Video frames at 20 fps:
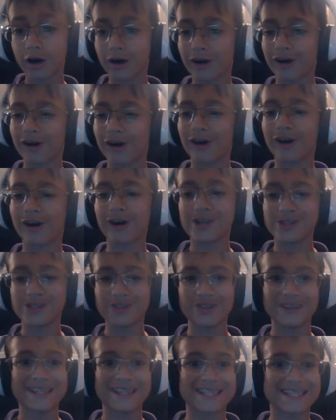Oh,
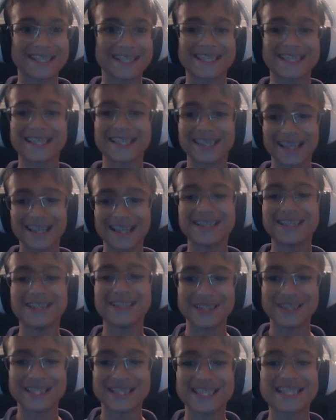dude, this is
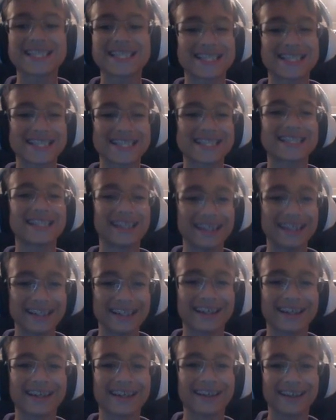dude, this is
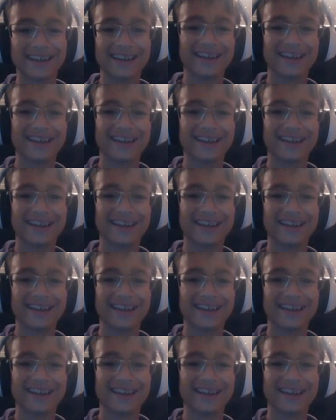sick.